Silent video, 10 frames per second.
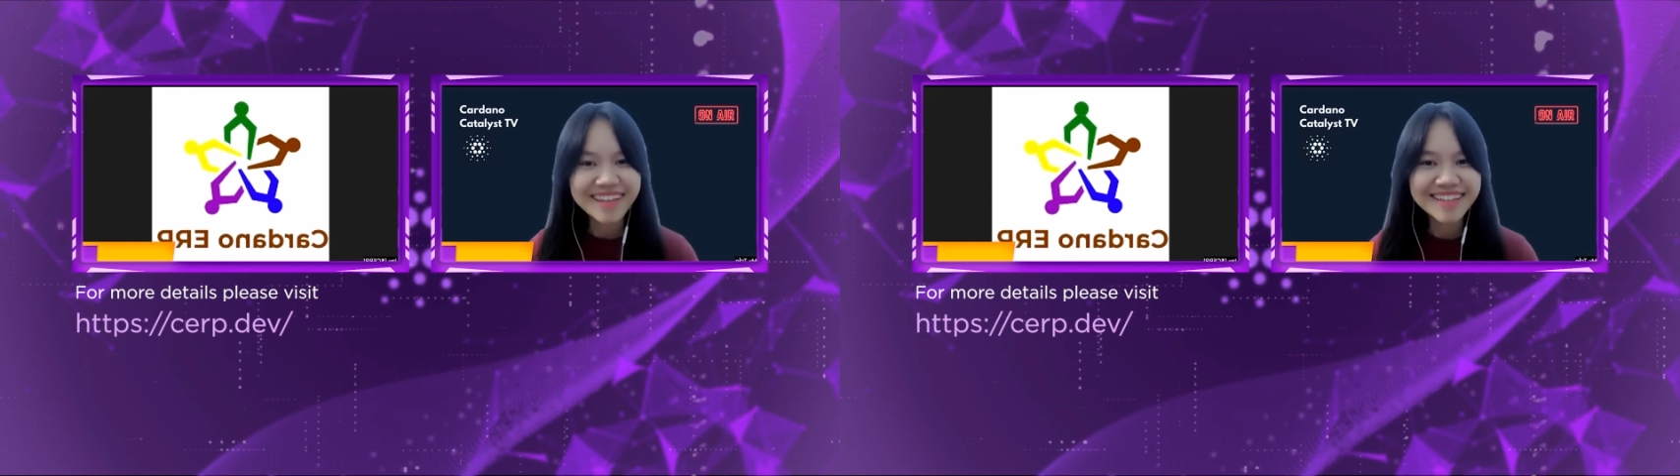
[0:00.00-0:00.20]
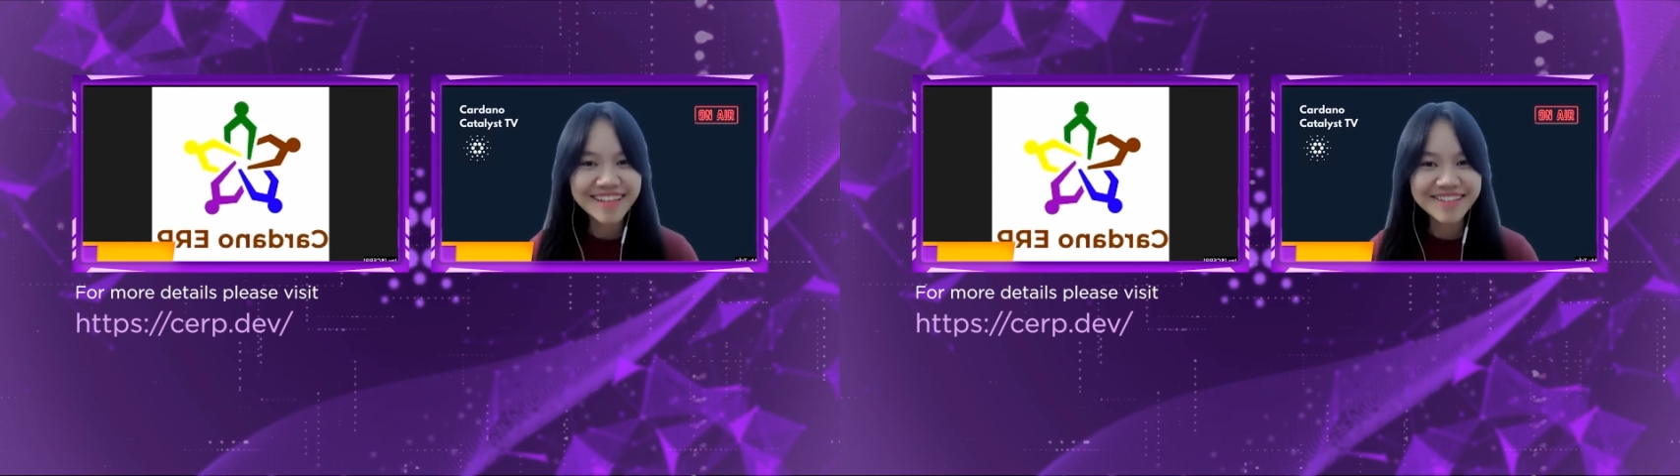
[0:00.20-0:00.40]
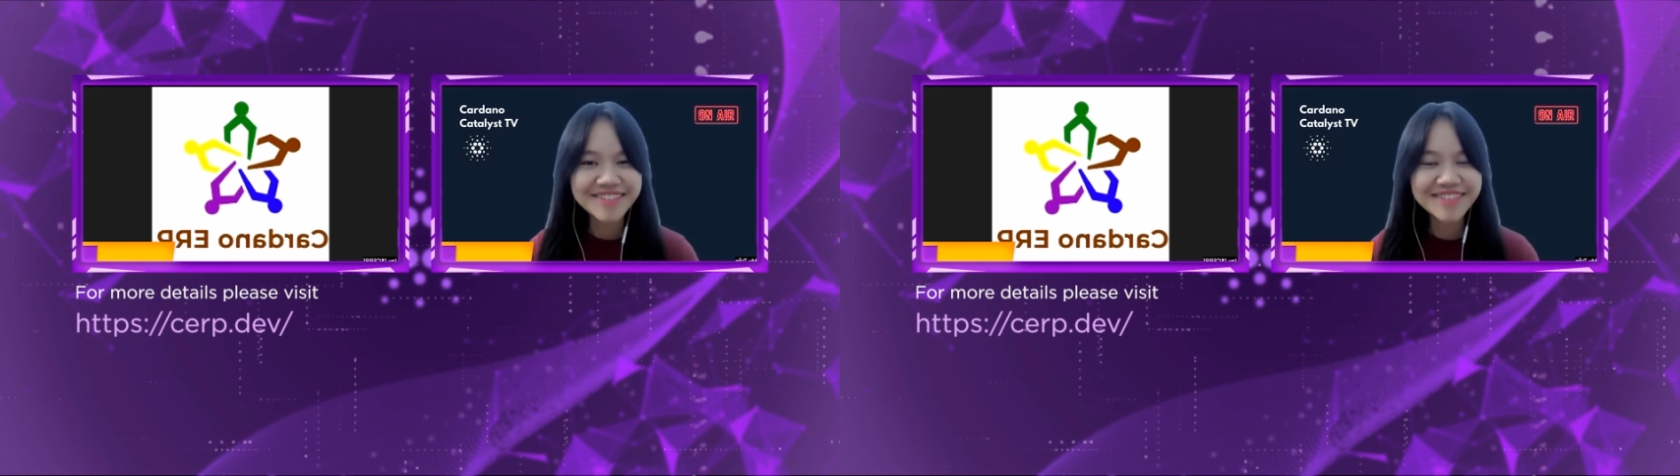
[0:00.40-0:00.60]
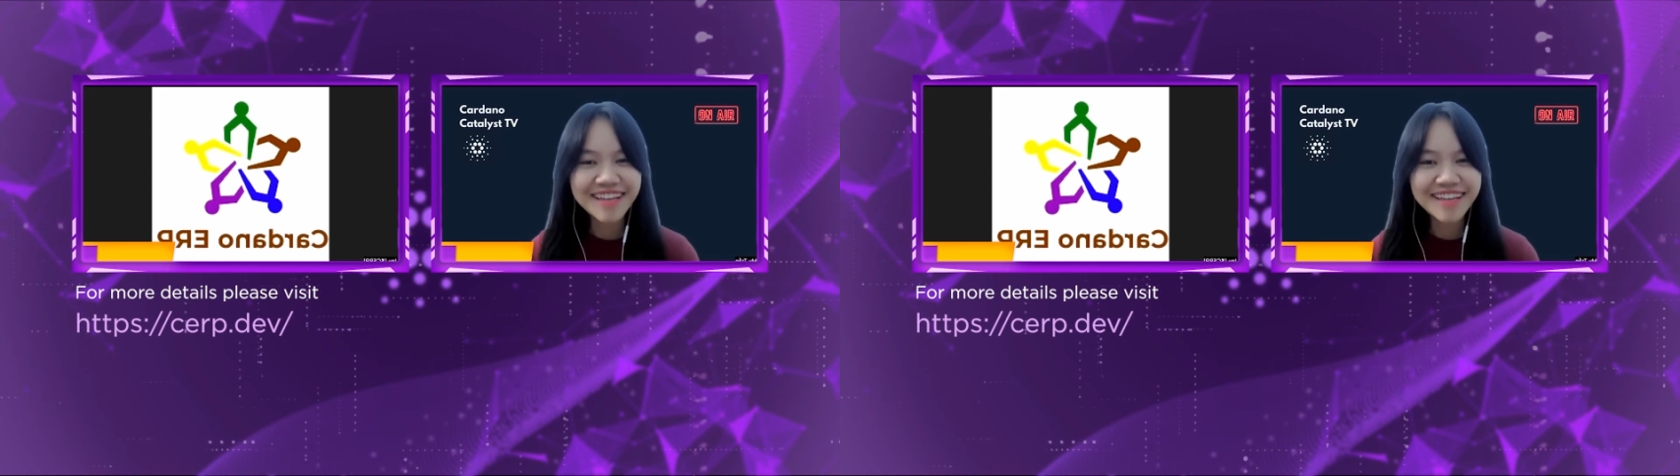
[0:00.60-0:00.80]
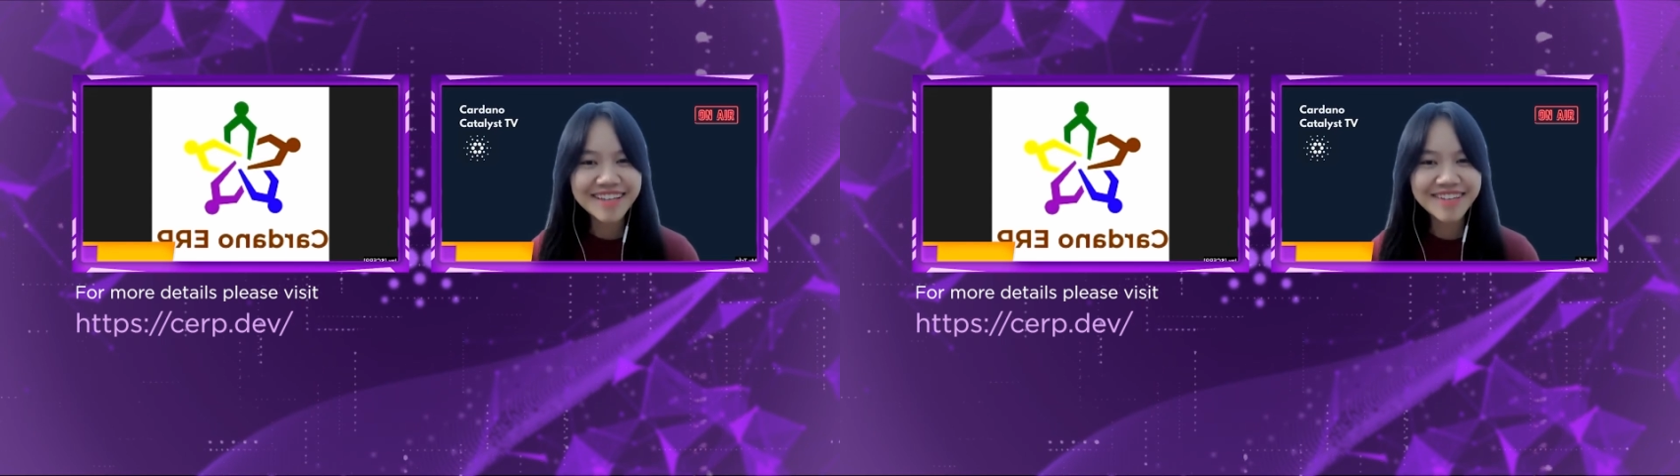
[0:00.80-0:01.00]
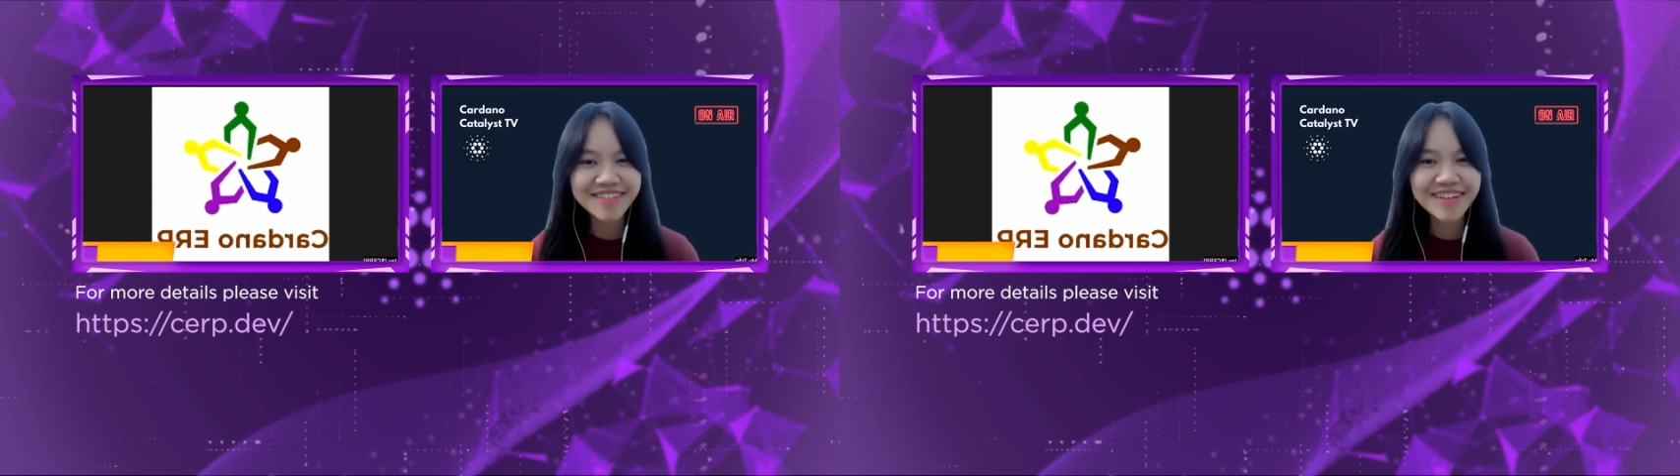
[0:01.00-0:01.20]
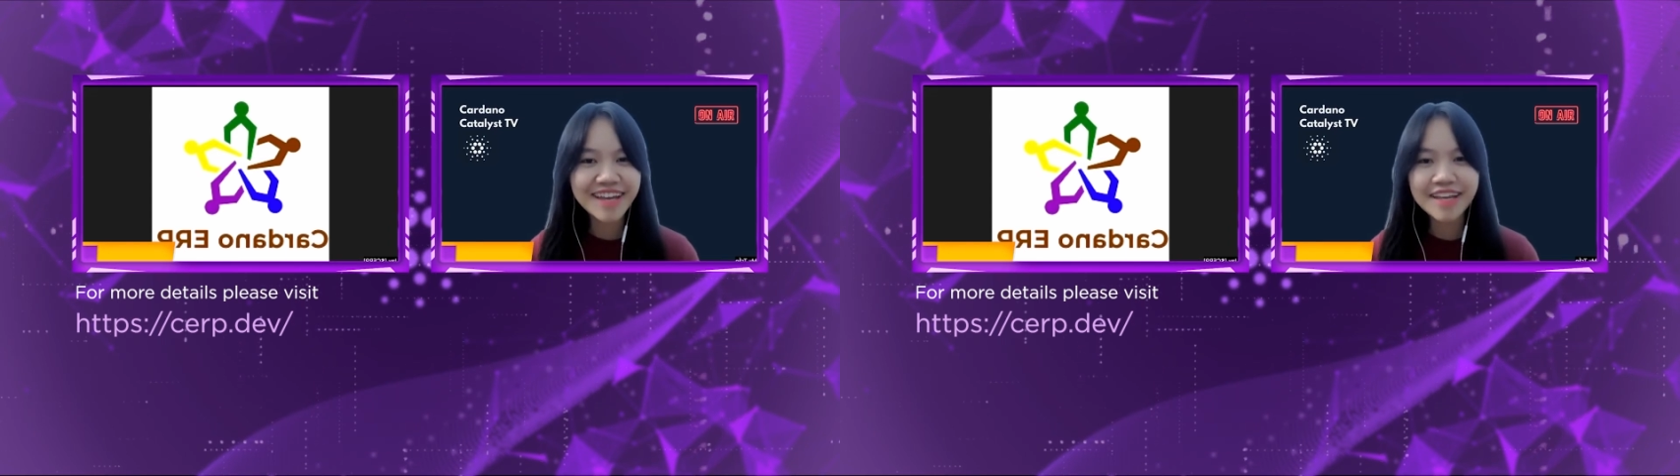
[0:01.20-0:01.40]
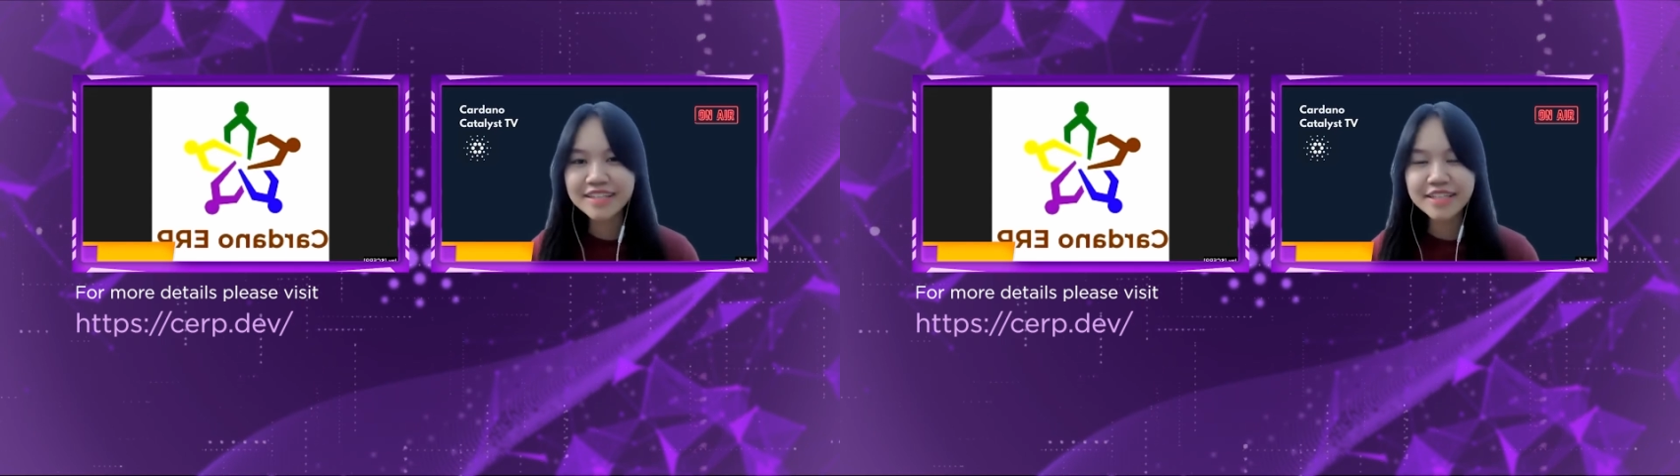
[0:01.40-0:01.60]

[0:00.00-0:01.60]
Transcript: Yes, thank you. And